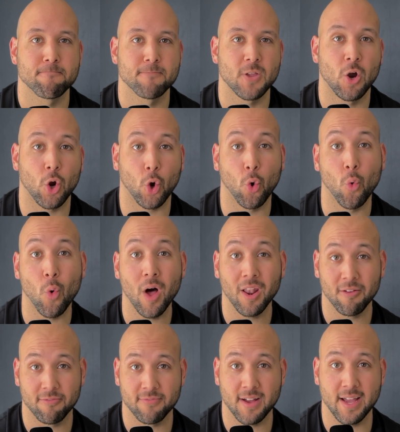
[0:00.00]
are
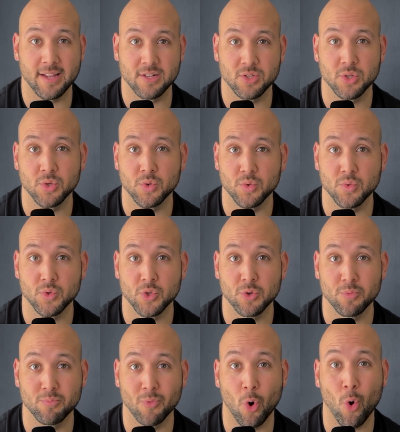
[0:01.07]
qualified
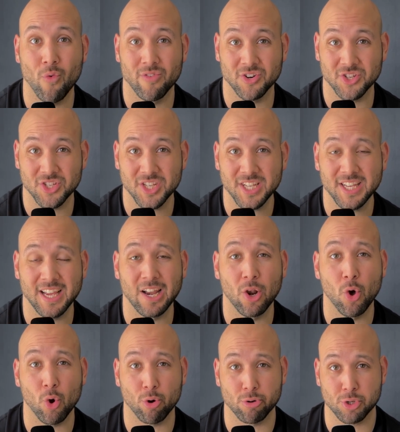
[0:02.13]
to oversee a
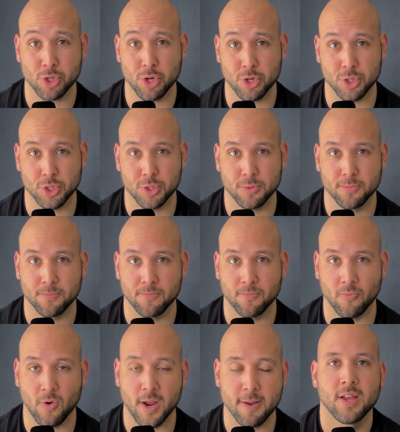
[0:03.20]
local church,
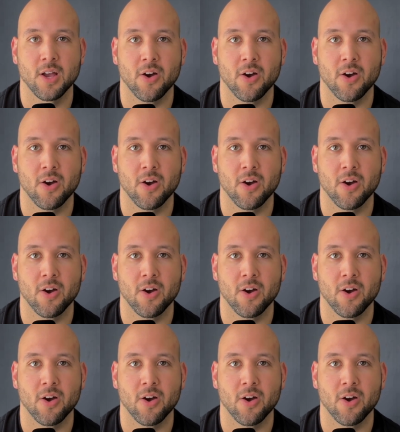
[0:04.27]
right?